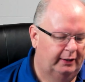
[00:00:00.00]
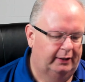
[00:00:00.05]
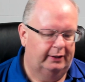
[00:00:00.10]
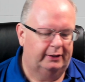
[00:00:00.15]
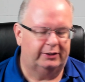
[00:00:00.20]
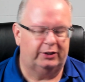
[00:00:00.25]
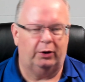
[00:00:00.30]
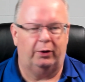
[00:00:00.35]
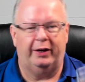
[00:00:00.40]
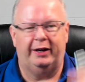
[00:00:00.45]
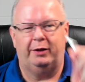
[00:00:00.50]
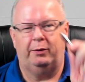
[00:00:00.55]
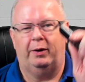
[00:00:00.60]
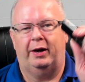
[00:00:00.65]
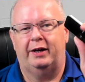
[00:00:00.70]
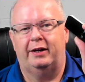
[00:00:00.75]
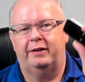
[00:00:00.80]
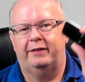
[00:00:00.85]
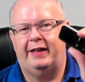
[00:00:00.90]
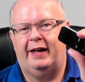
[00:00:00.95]
So anyway,
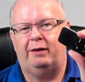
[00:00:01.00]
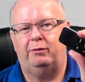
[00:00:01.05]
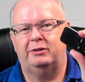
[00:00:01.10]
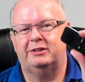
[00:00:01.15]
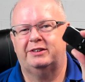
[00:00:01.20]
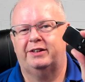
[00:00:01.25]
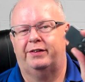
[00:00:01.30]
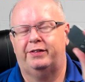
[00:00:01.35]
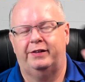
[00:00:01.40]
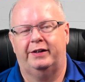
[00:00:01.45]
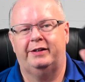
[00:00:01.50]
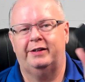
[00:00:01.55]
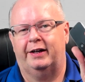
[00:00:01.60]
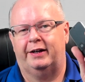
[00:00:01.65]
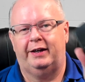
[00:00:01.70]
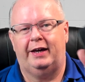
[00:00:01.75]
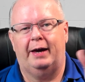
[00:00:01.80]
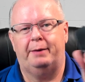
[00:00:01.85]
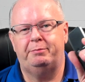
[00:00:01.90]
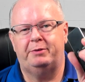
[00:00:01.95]
that was the thing that
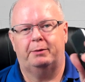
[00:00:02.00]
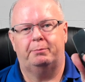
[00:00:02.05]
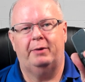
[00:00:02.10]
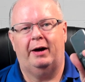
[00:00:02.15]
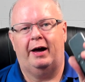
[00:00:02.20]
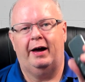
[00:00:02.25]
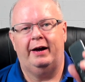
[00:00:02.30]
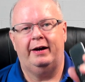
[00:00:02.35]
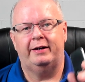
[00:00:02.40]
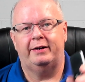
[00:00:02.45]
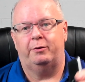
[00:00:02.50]
kept it behind